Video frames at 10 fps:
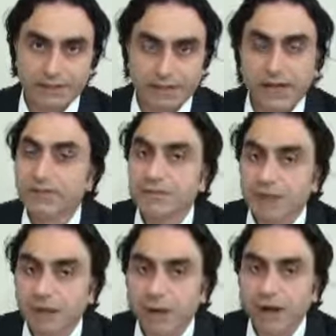After
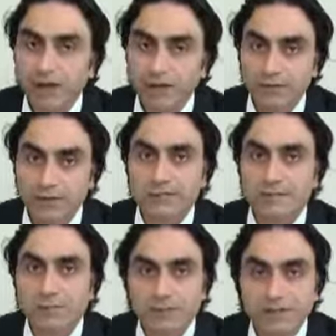a while, if you
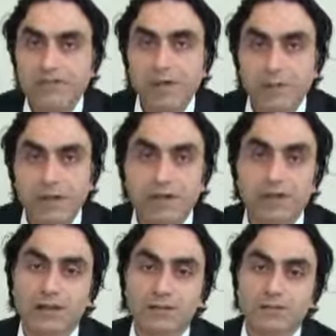disobey
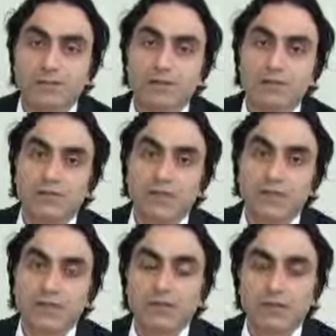Allah Azza wa
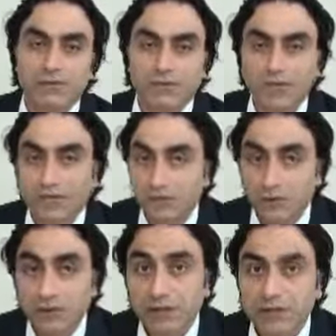Jal without
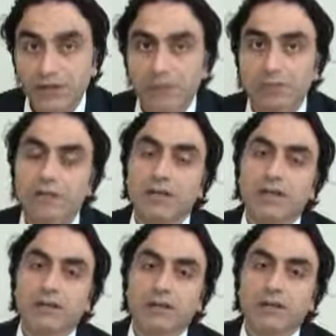turning him,
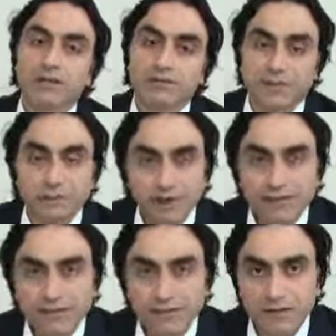without
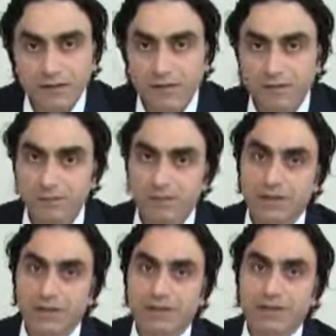repenting to him,
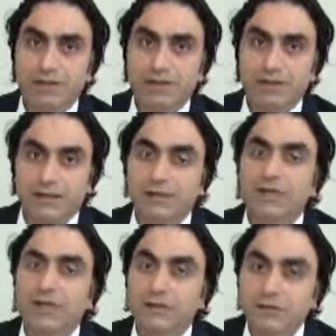
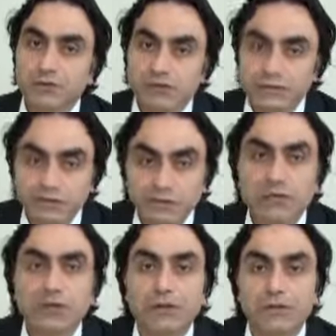if you
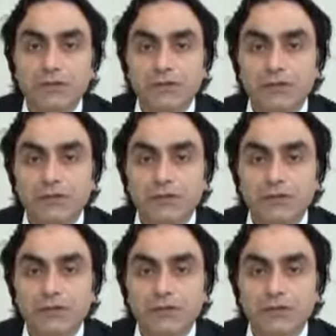continue